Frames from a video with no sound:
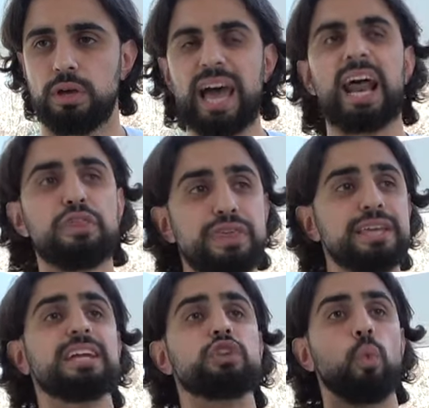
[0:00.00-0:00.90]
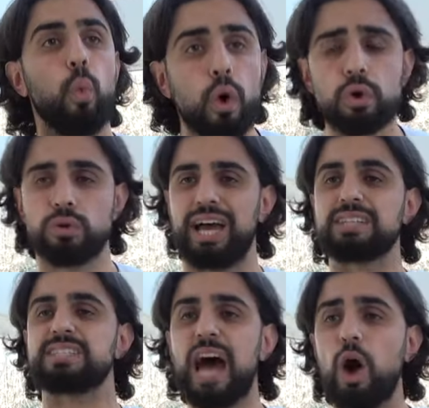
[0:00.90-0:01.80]
And I think that the world
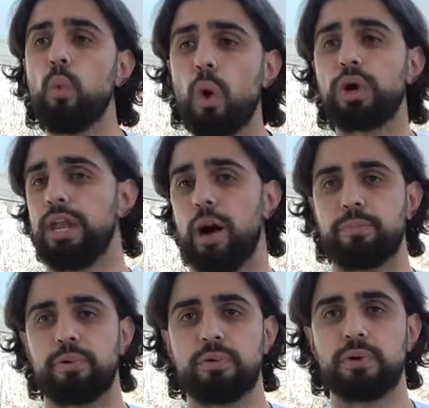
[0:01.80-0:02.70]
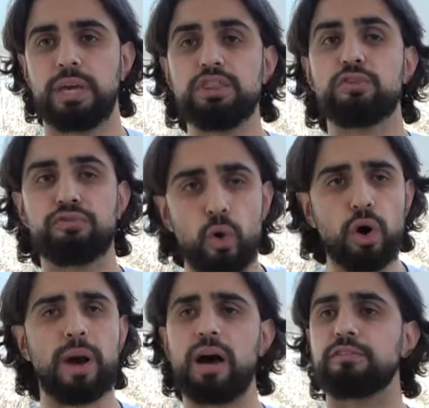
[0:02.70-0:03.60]
has now woken up in the
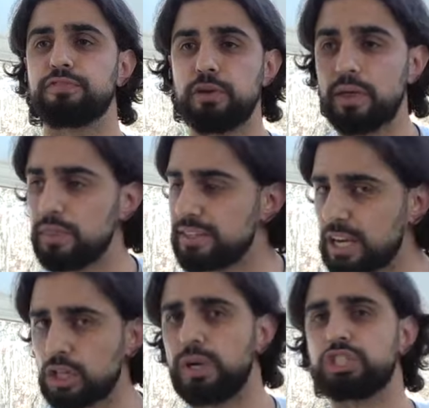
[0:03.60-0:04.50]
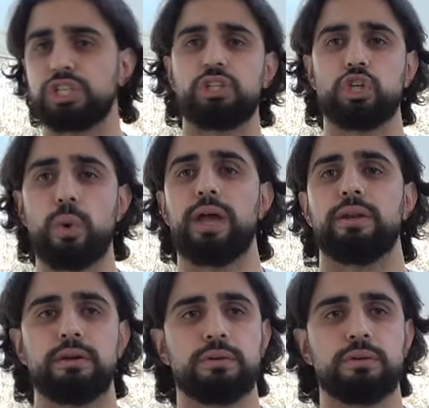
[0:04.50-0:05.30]
form of the, the declaration in the UN.